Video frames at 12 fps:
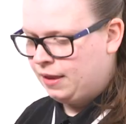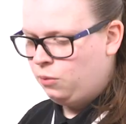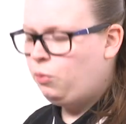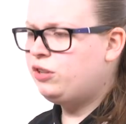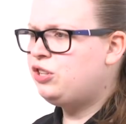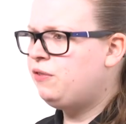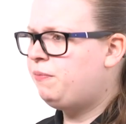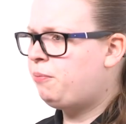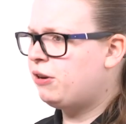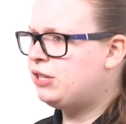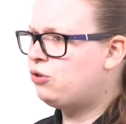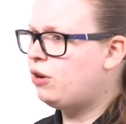Once you've
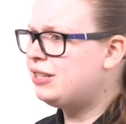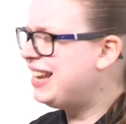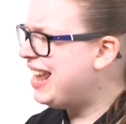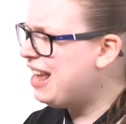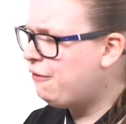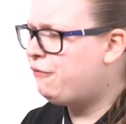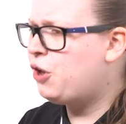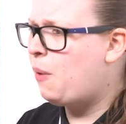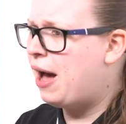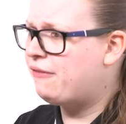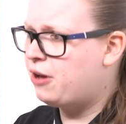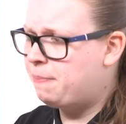pressed trust, if you
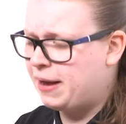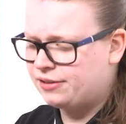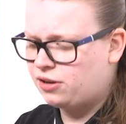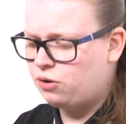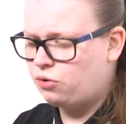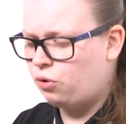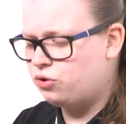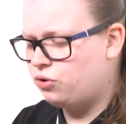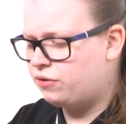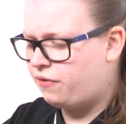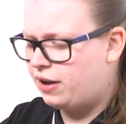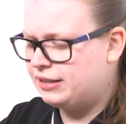have a passcode on your
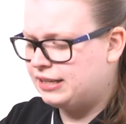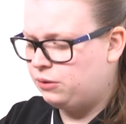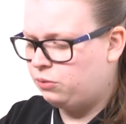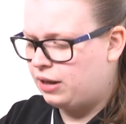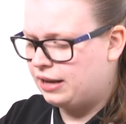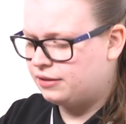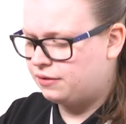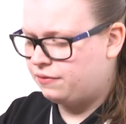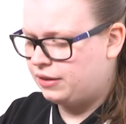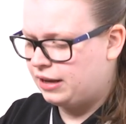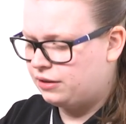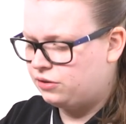device, it will ask for
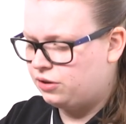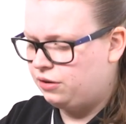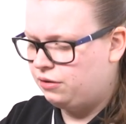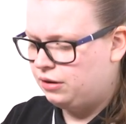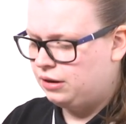that too.